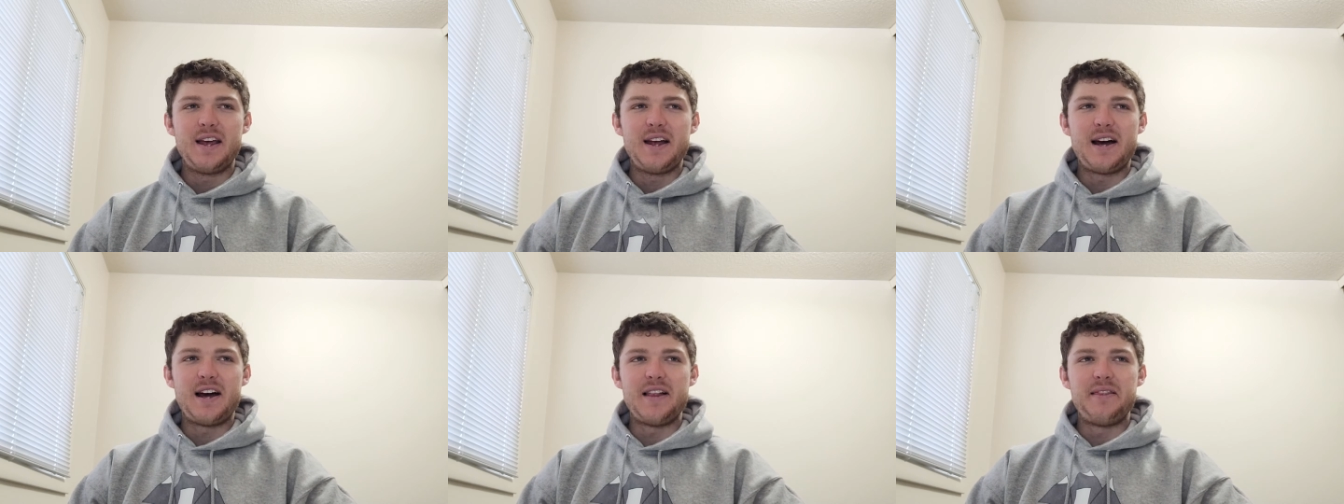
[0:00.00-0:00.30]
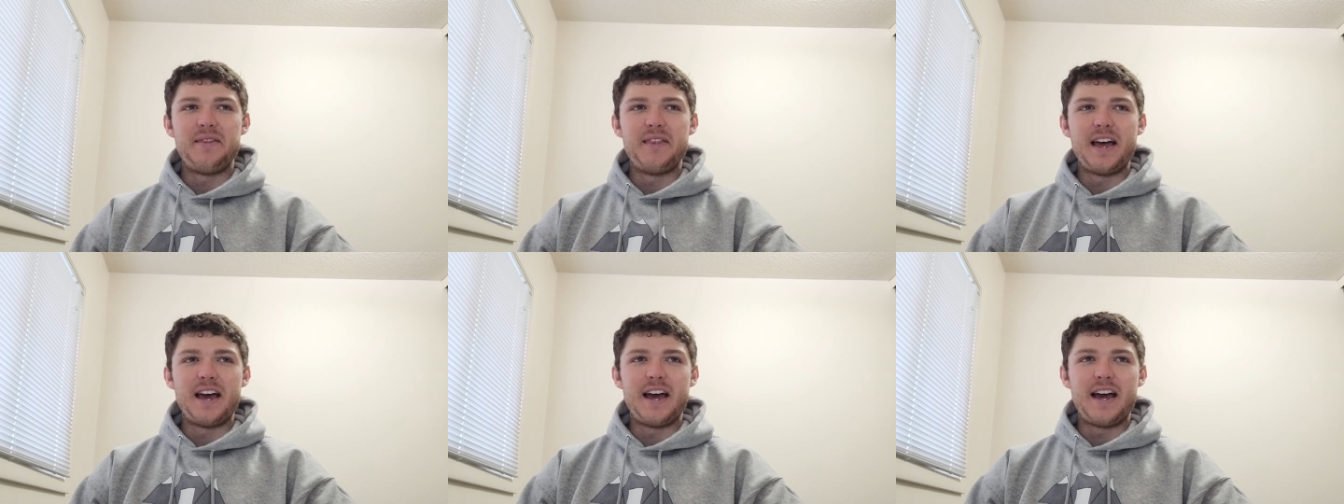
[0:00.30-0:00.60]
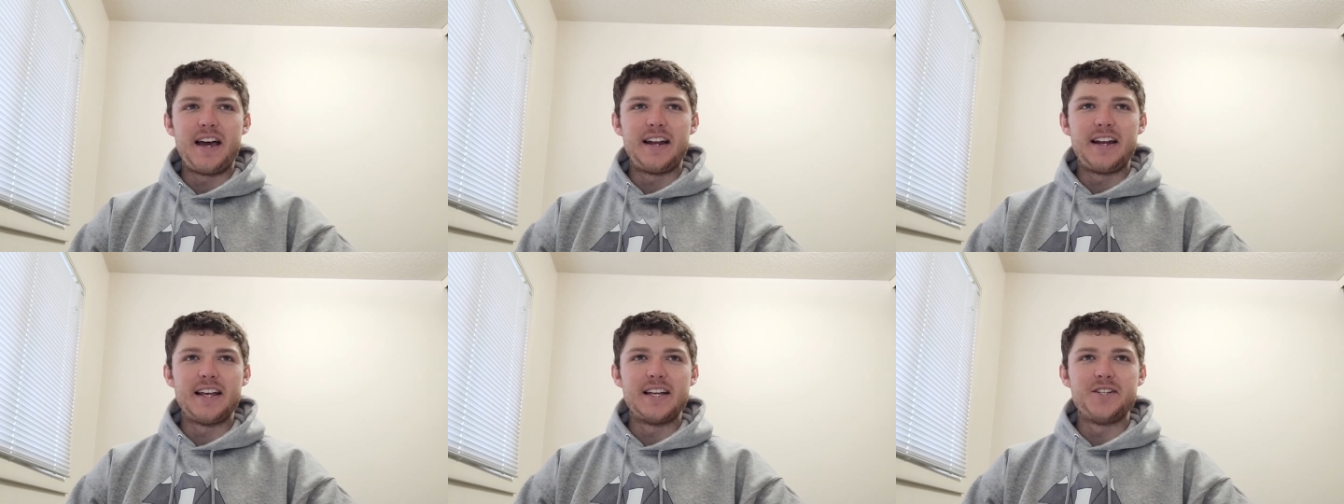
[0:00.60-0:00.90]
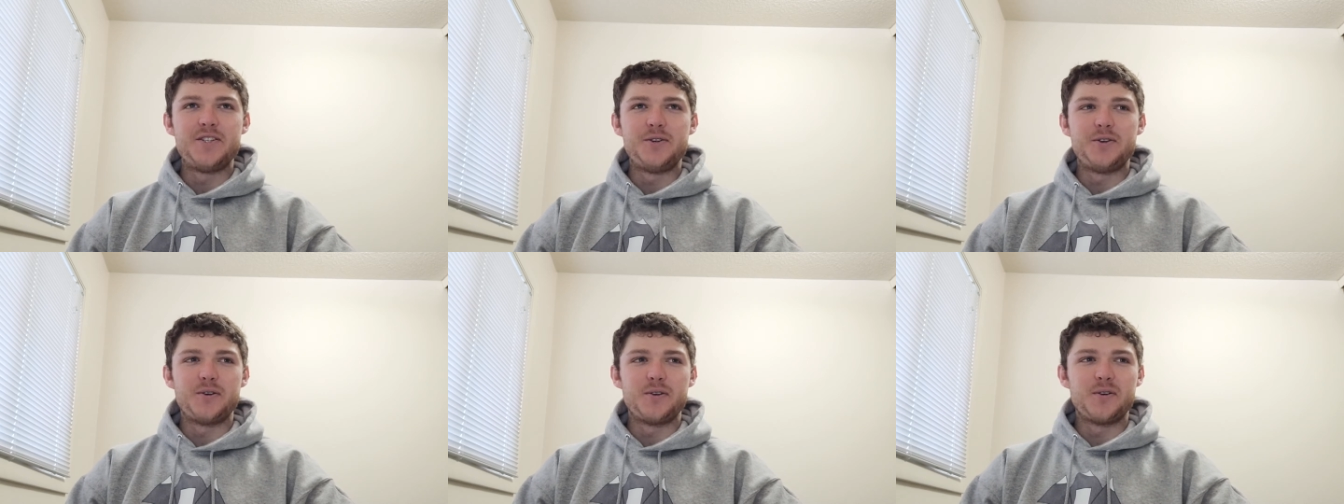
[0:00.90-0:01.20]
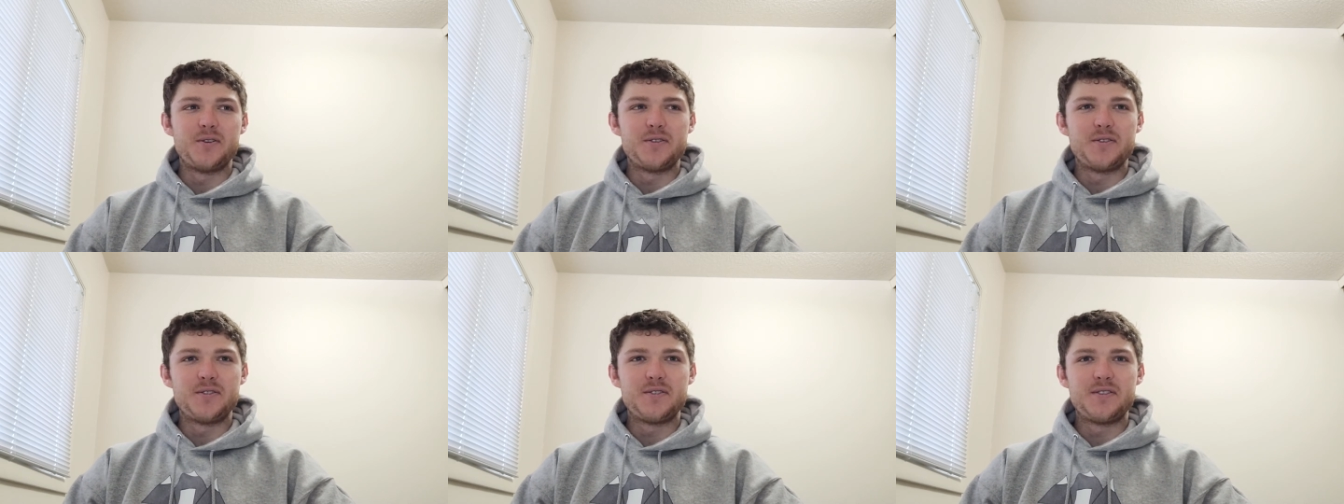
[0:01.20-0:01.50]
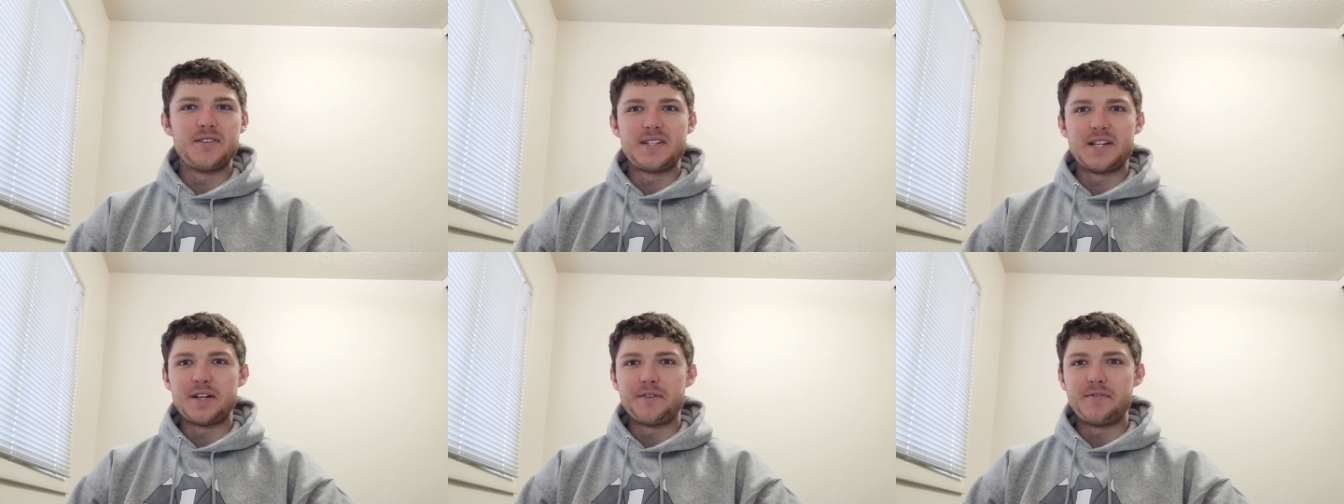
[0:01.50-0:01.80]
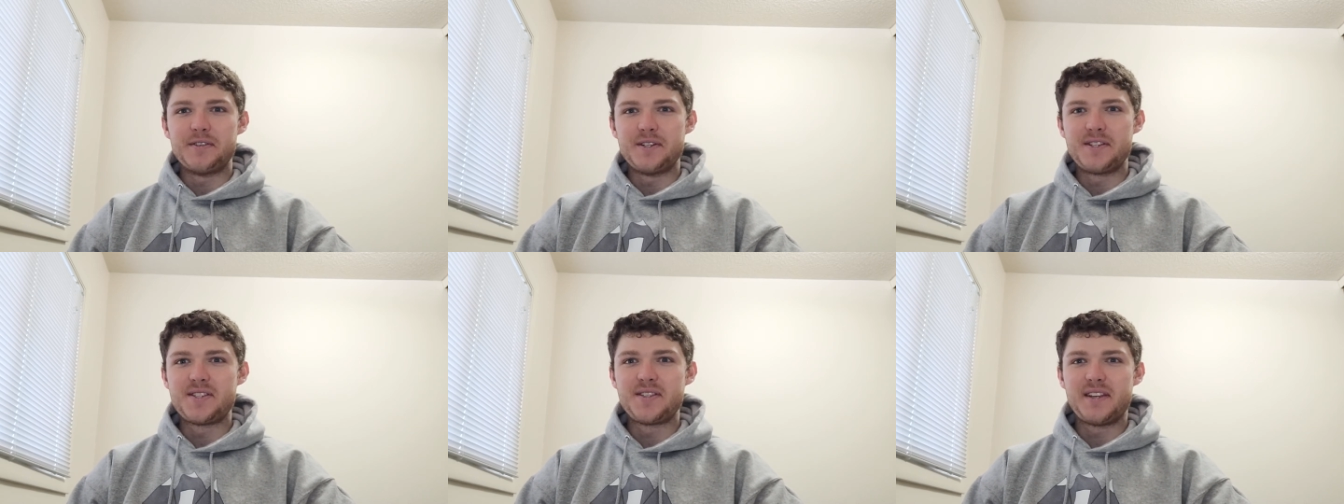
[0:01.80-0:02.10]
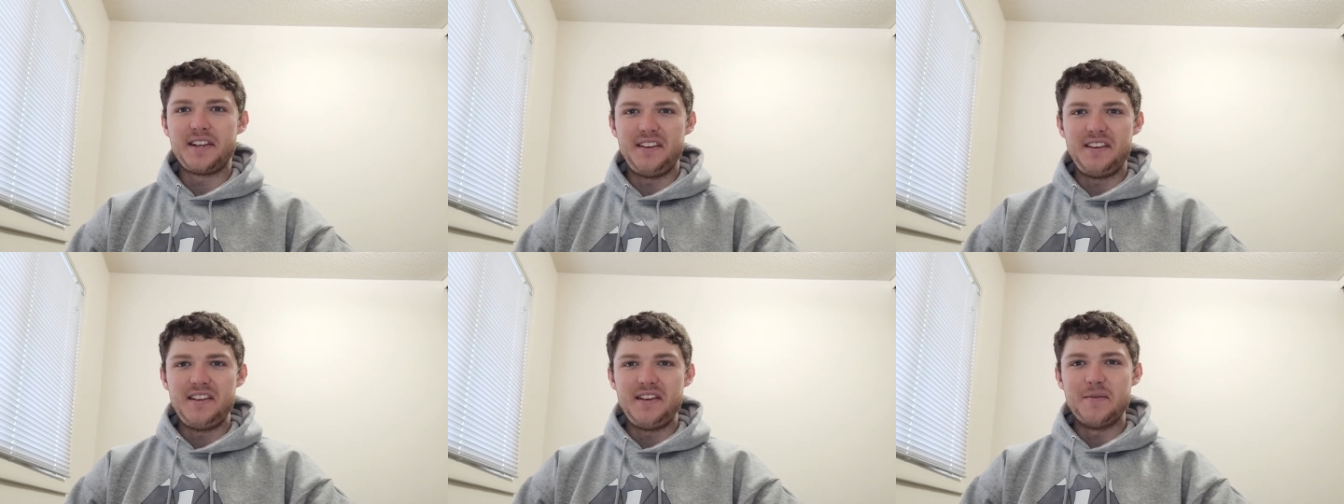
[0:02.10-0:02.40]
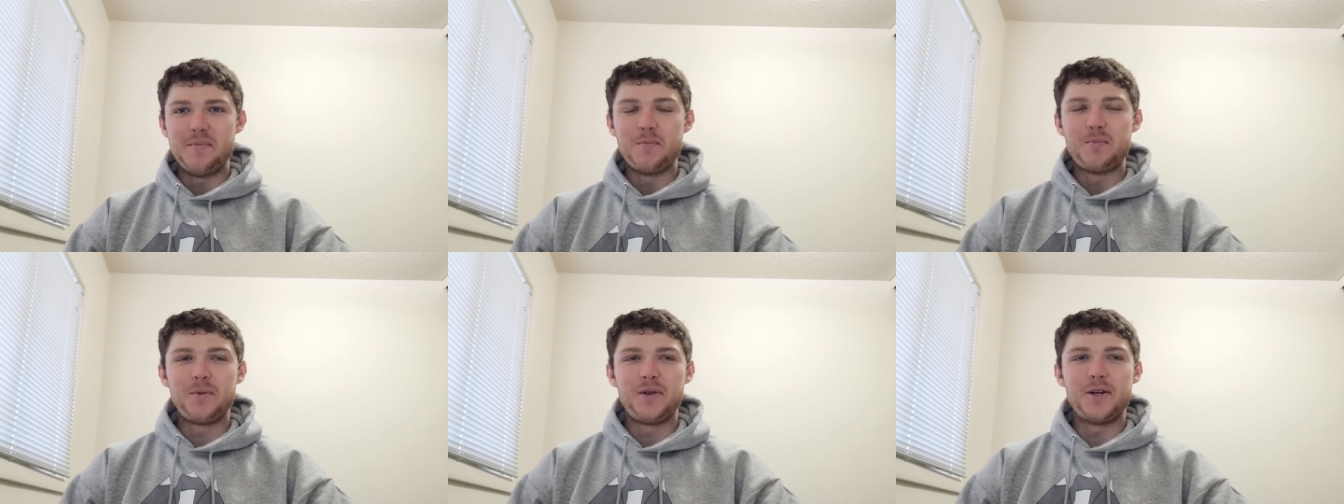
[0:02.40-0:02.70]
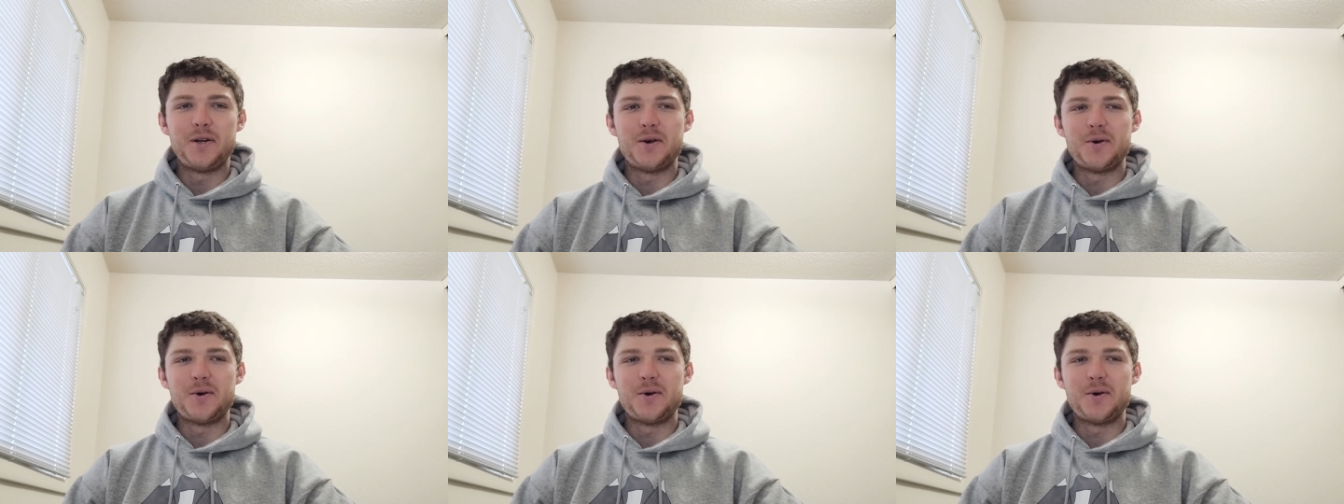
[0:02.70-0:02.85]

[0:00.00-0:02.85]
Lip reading: on that as your self-esteem,